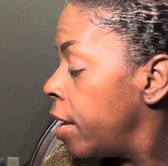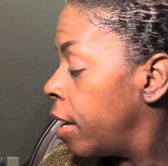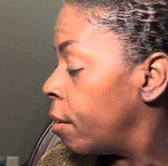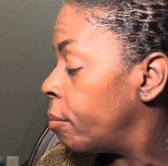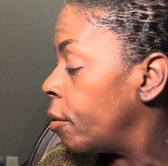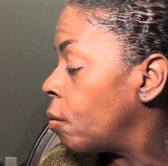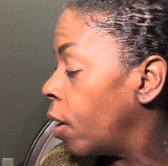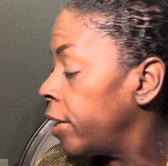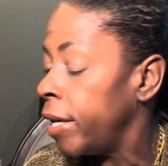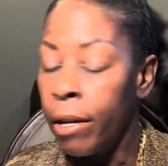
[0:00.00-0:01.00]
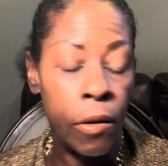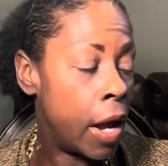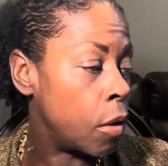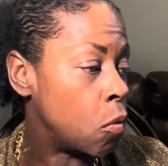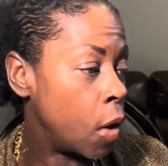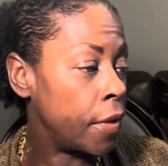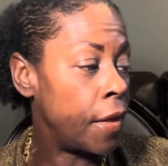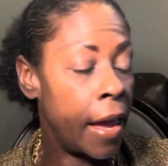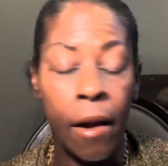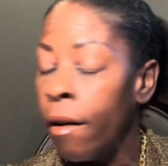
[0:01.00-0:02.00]
and put one here and one
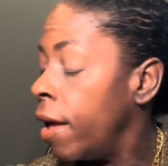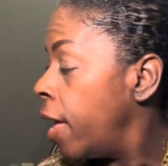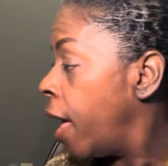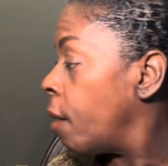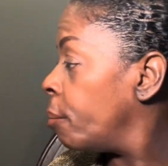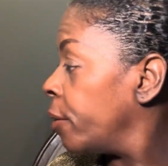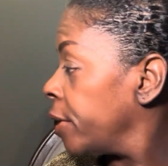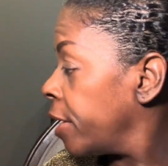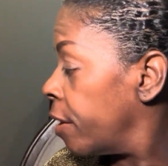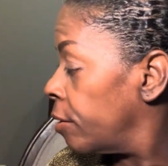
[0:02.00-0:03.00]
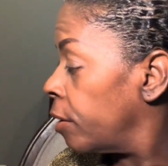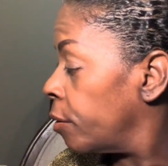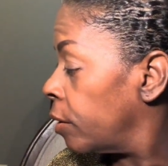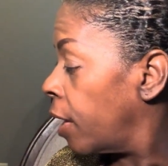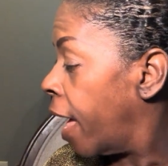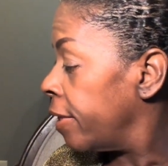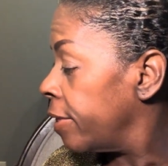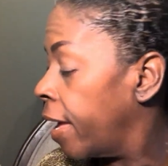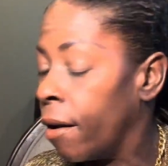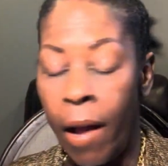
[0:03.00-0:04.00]
there and put another little light
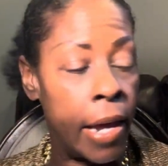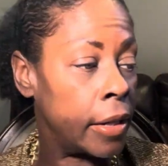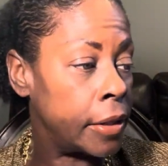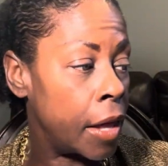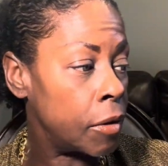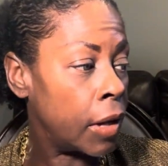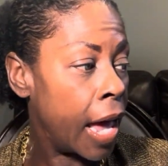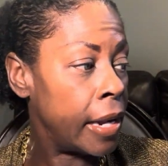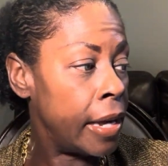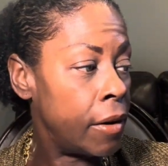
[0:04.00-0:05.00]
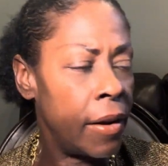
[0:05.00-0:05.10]
there and another light here.